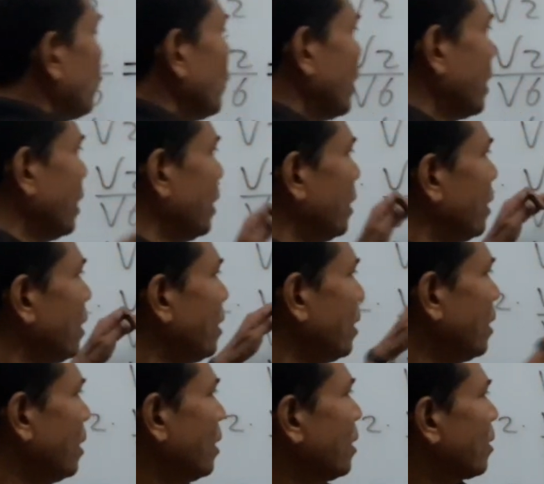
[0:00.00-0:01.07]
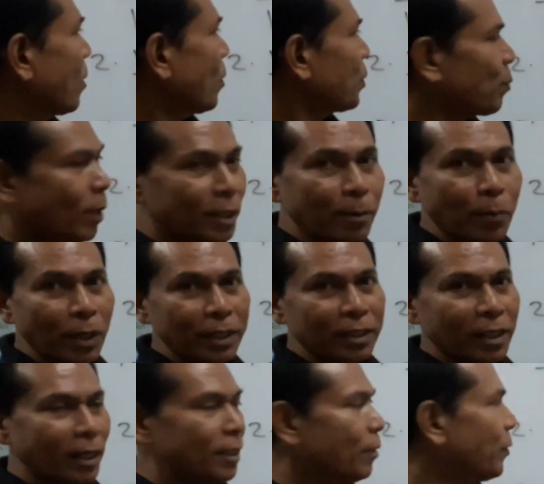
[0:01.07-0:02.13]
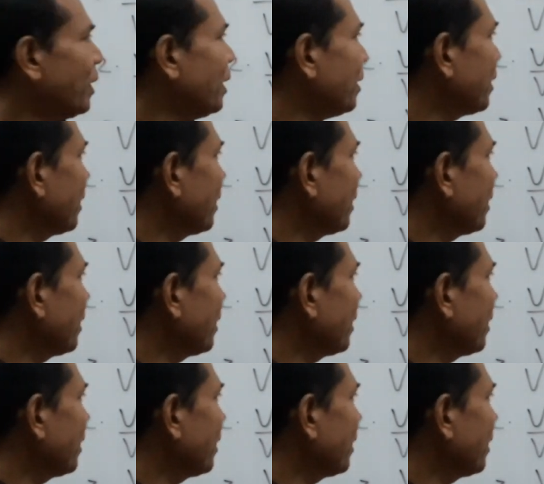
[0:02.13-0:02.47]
we can cross multiply straight away.